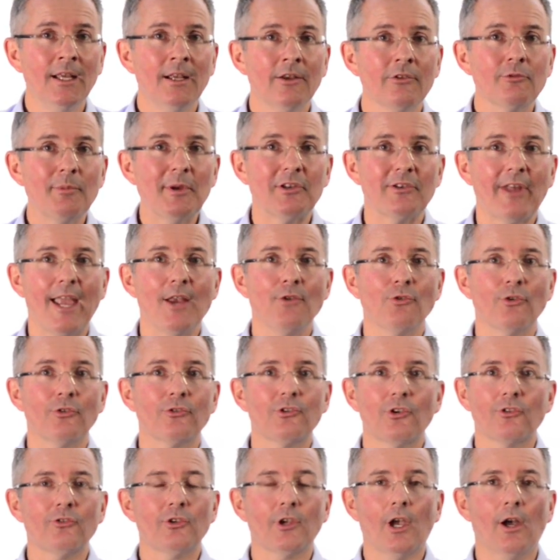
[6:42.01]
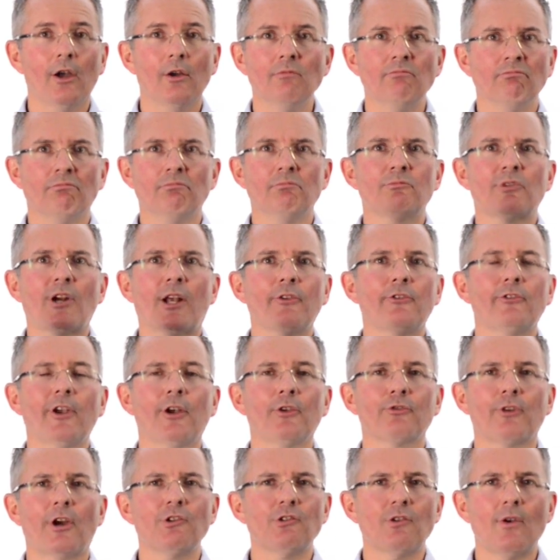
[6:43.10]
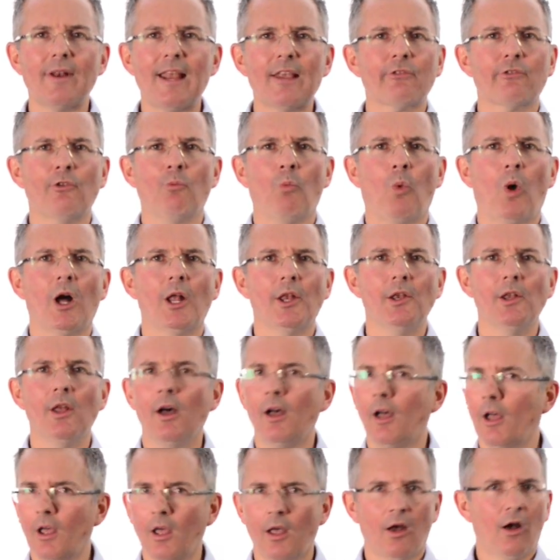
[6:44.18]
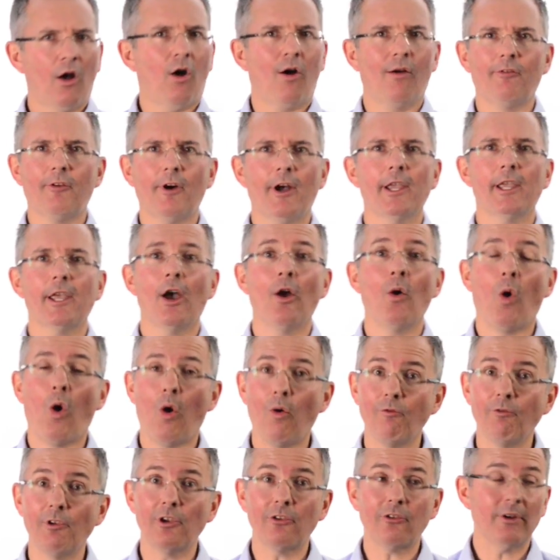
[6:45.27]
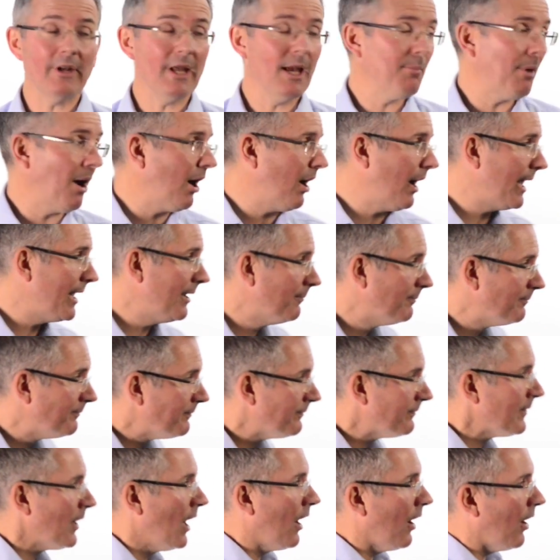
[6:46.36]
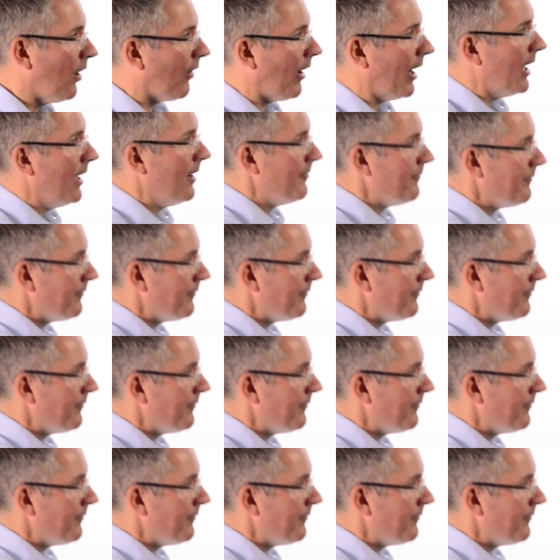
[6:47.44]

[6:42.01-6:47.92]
It's a bit dangerous just to go, price to sales ratio less than one, off I go, obviously a buy. All right.